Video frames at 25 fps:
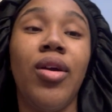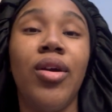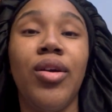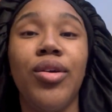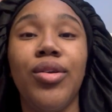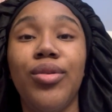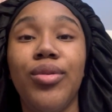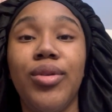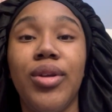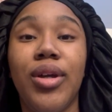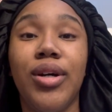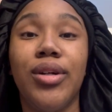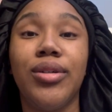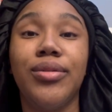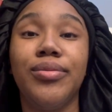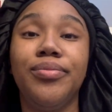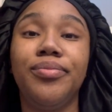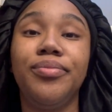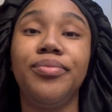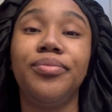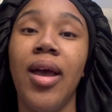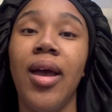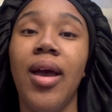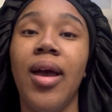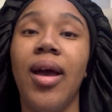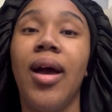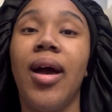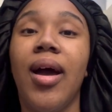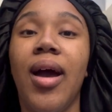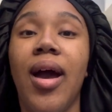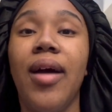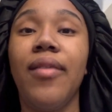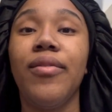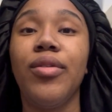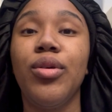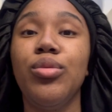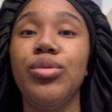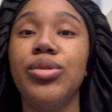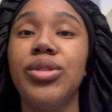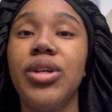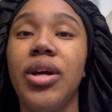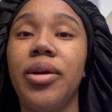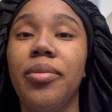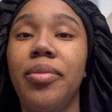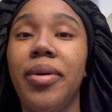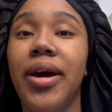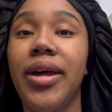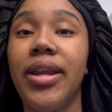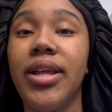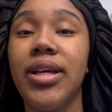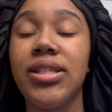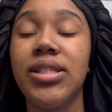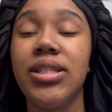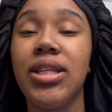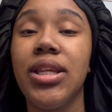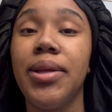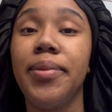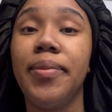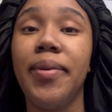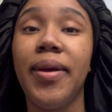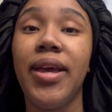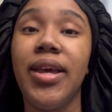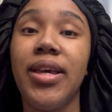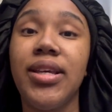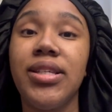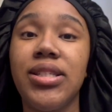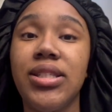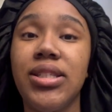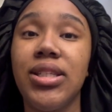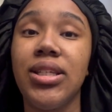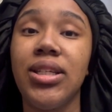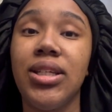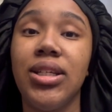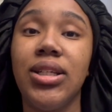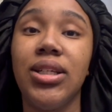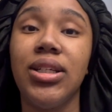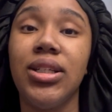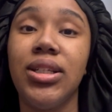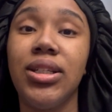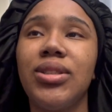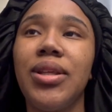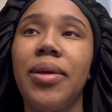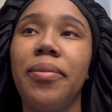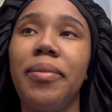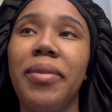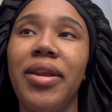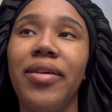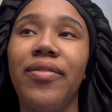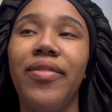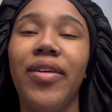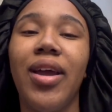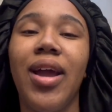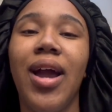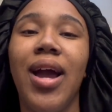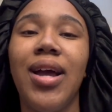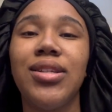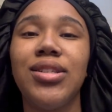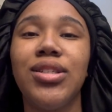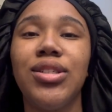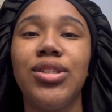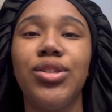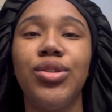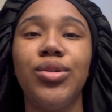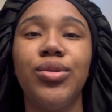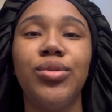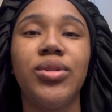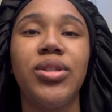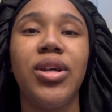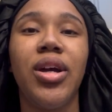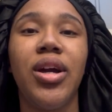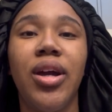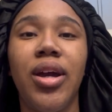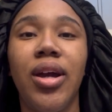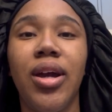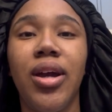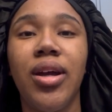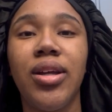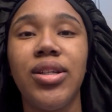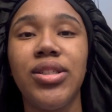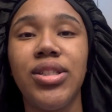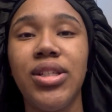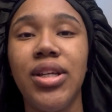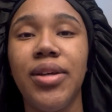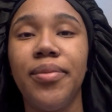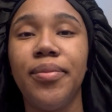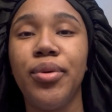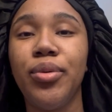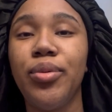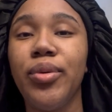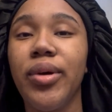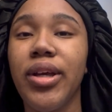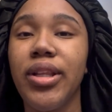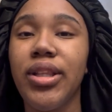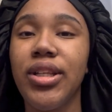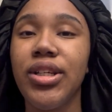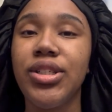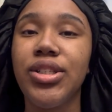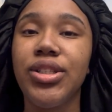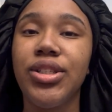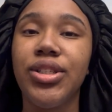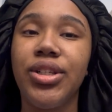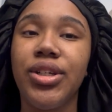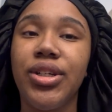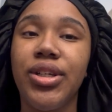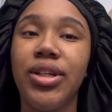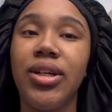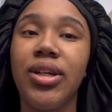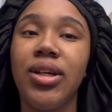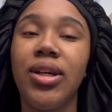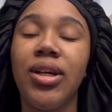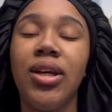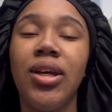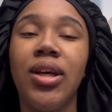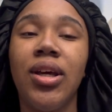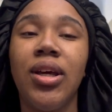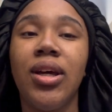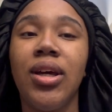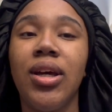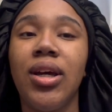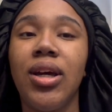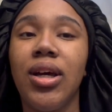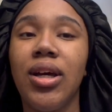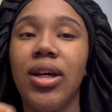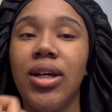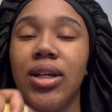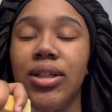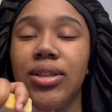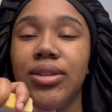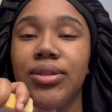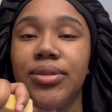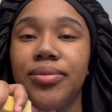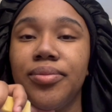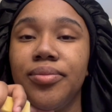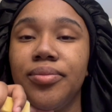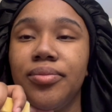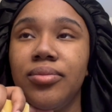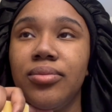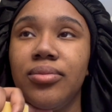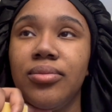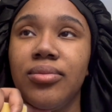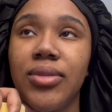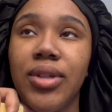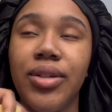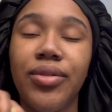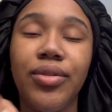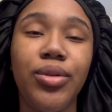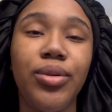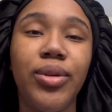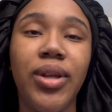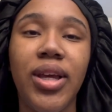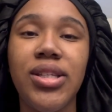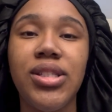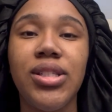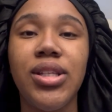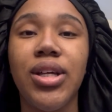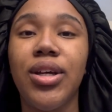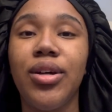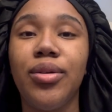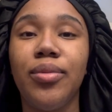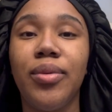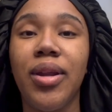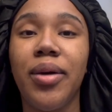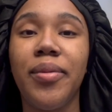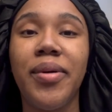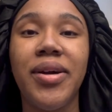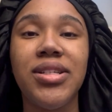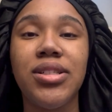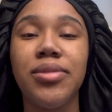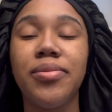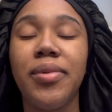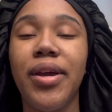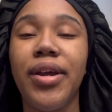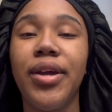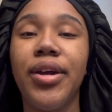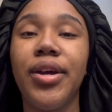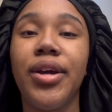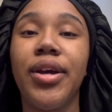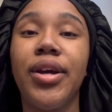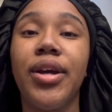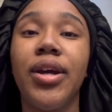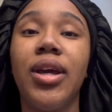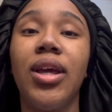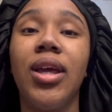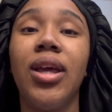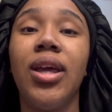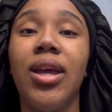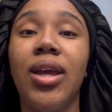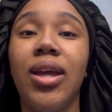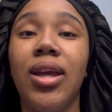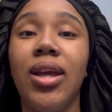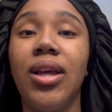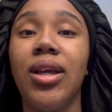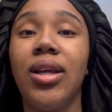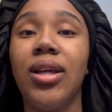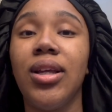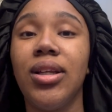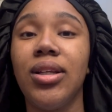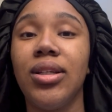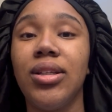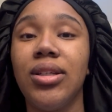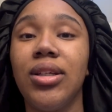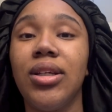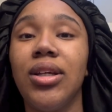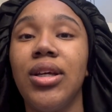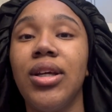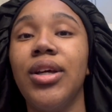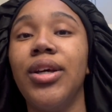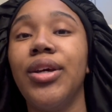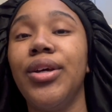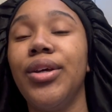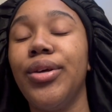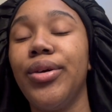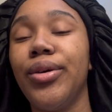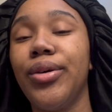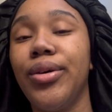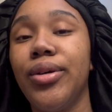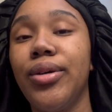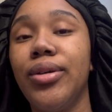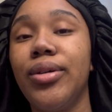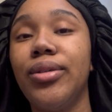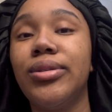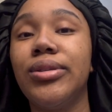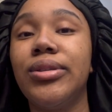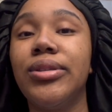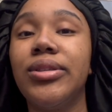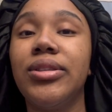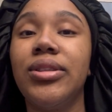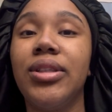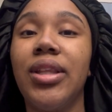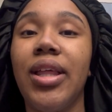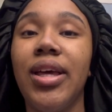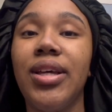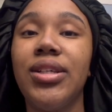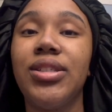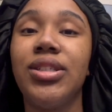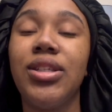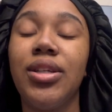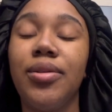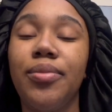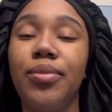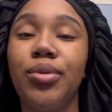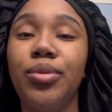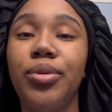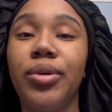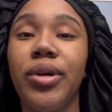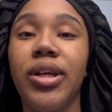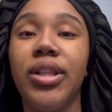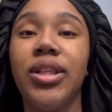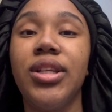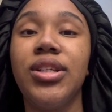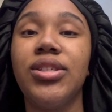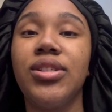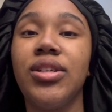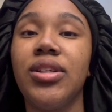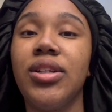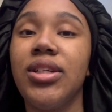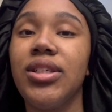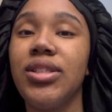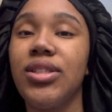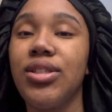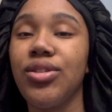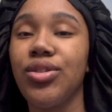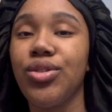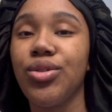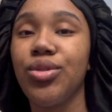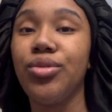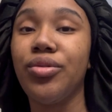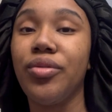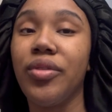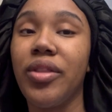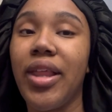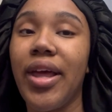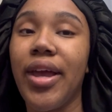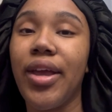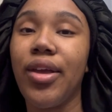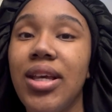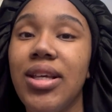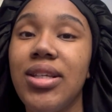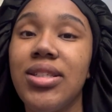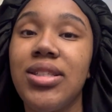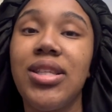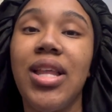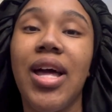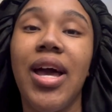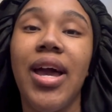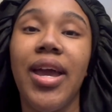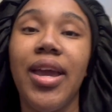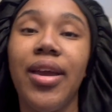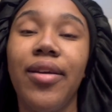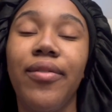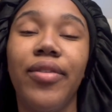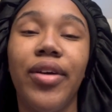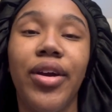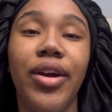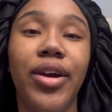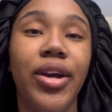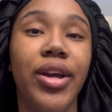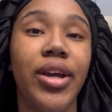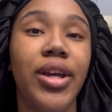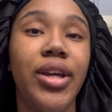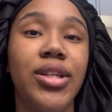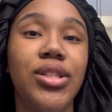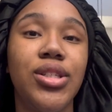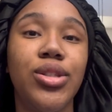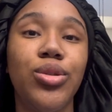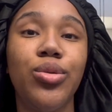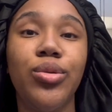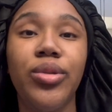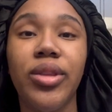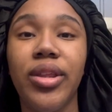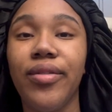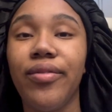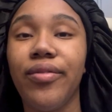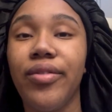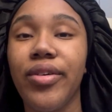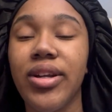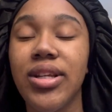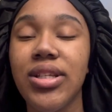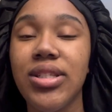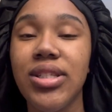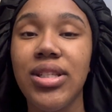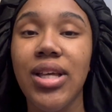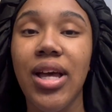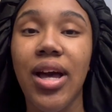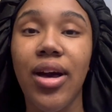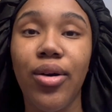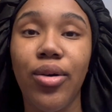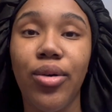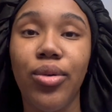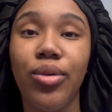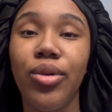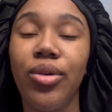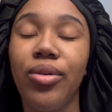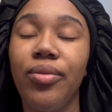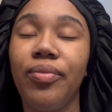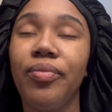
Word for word: you know, I've used her products in the past, and matter of fact, I just used her shampoo and conditioner a few days ago when I washed my hair, and yo, their shampoo and conditioner is the truth. Like, it's like very soothing for the scalp.